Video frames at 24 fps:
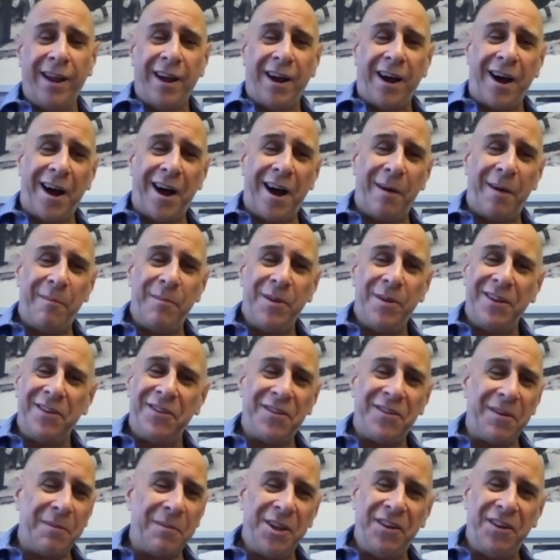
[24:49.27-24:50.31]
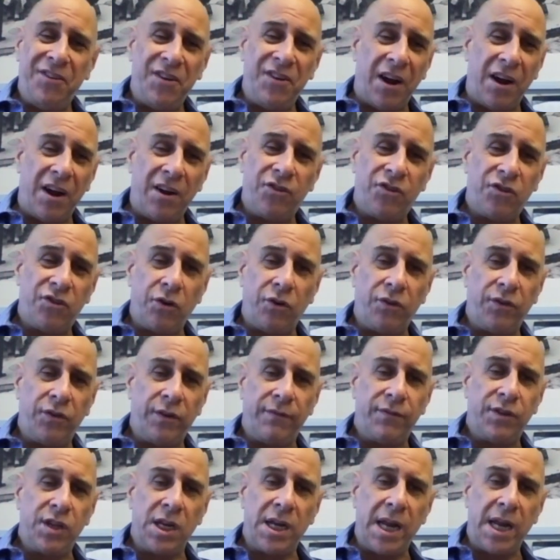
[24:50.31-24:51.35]
Some of these youngsters
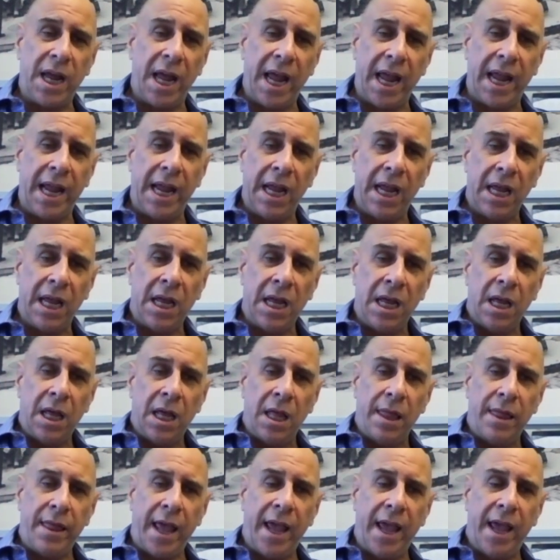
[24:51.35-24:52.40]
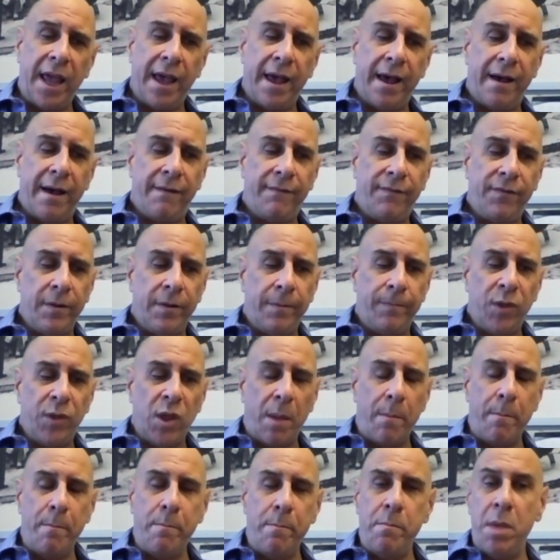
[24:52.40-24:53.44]
of today, they have
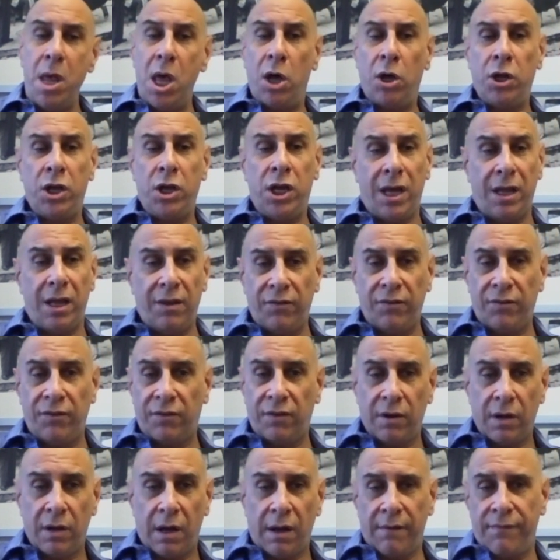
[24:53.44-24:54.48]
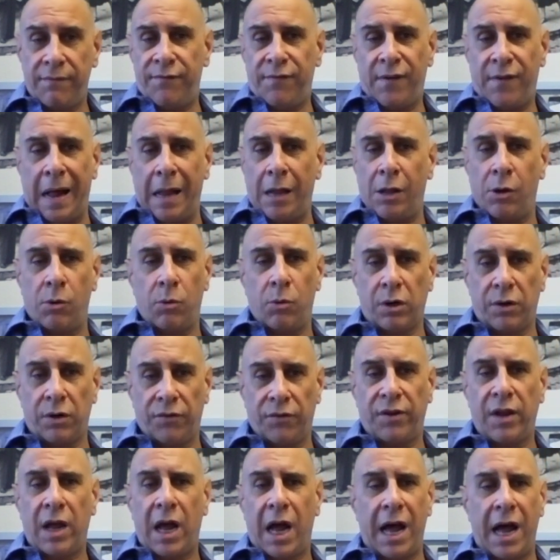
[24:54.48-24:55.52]
millions of
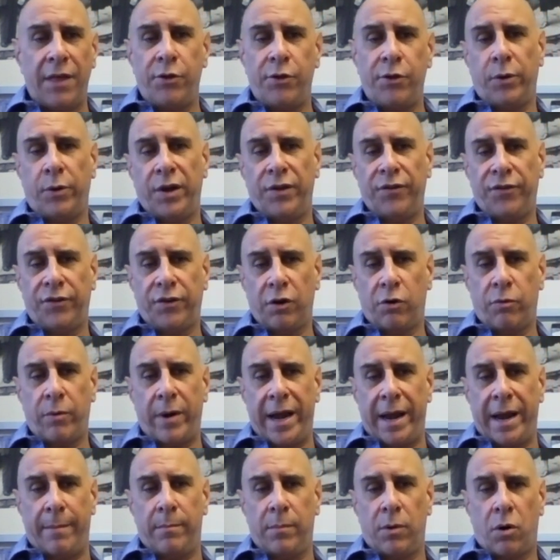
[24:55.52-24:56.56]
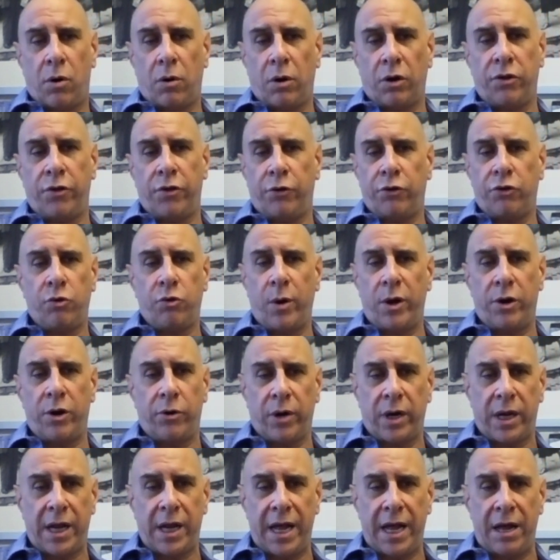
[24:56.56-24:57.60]
followers on their Instagram or their Twitter
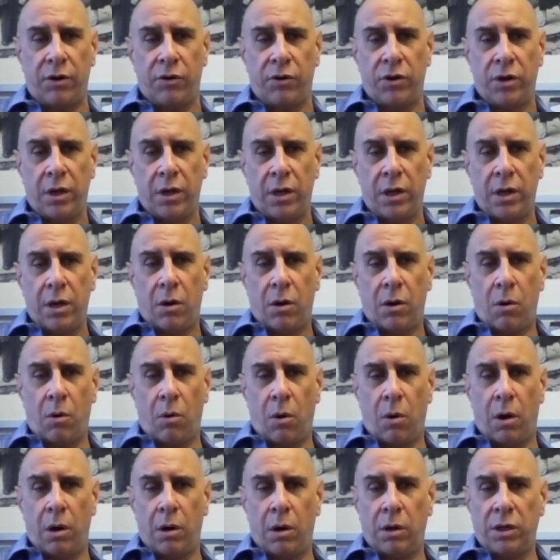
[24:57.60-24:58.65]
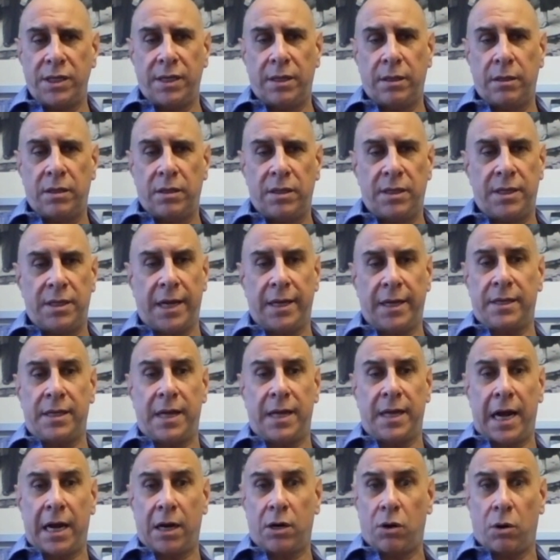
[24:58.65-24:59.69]
account or
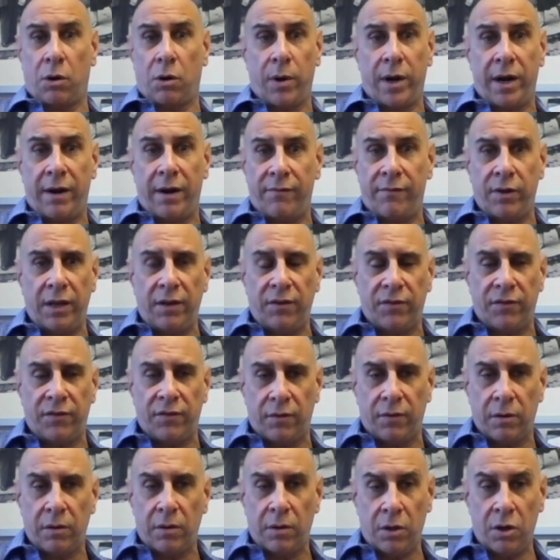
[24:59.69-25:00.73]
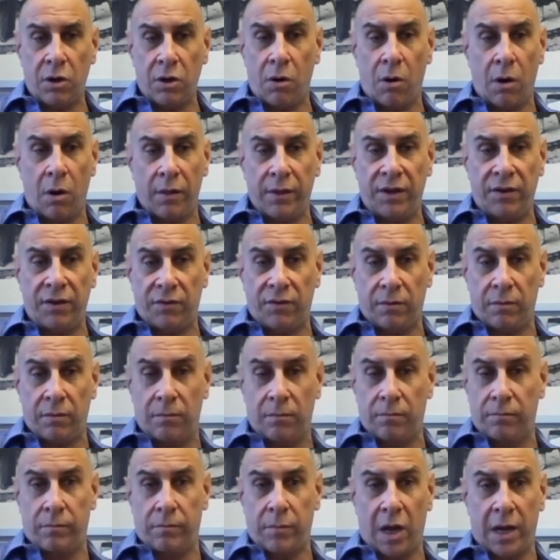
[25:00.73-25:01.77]
TikTok or whatever these, all these
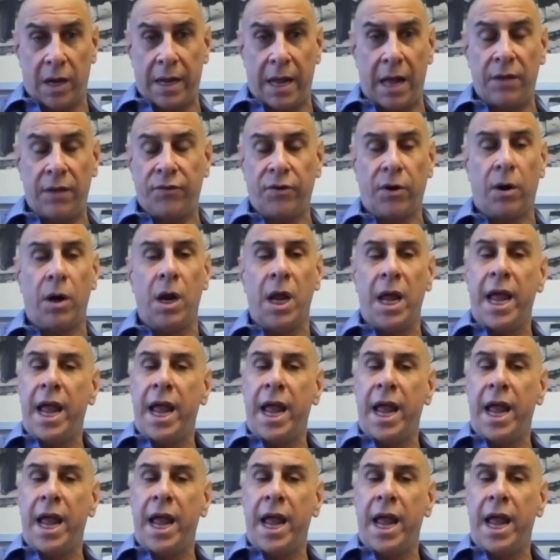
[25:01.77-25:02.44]
accounts are.